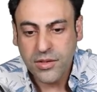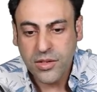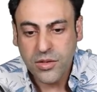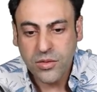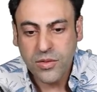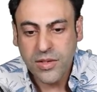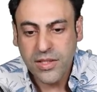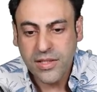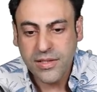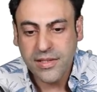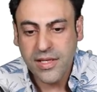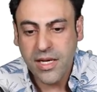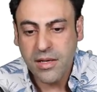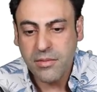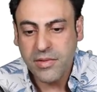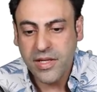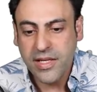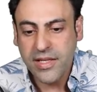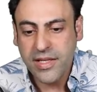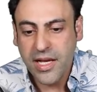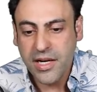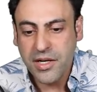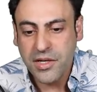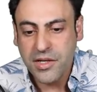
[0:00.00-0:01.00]
to do the same
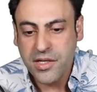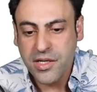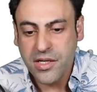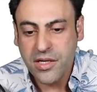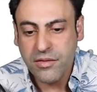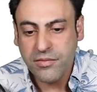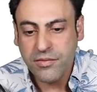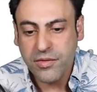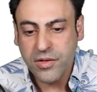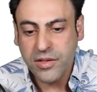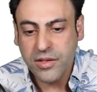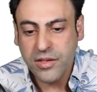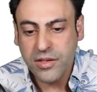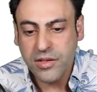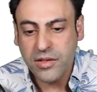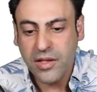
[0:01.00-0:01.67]
thing that you did it for the